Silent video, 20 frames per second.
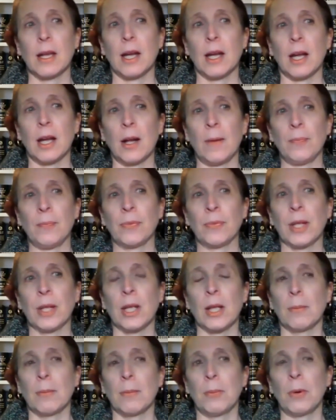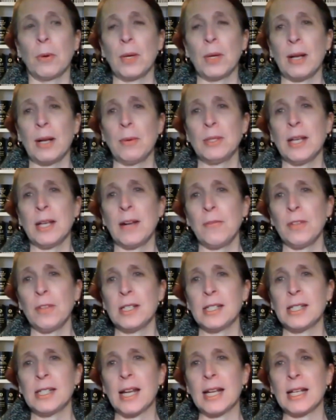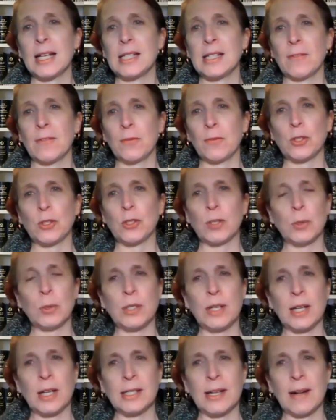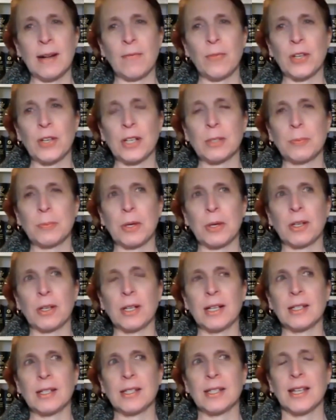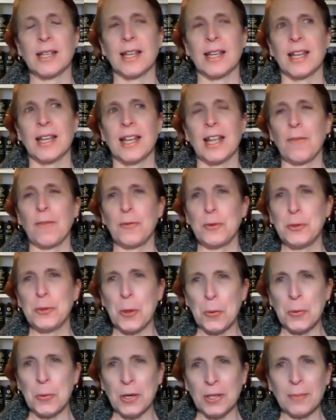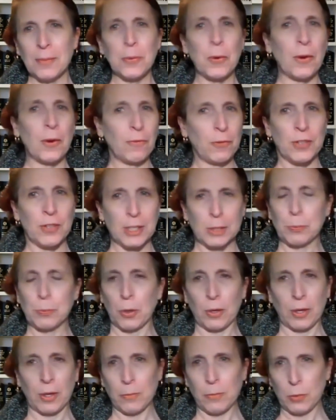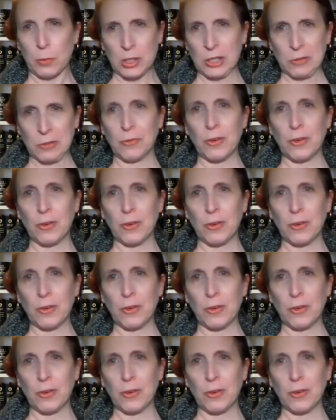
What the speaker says: But what I would definitely say is, if you're someone who doesn't have the experience, if you don't end up going for this program, which is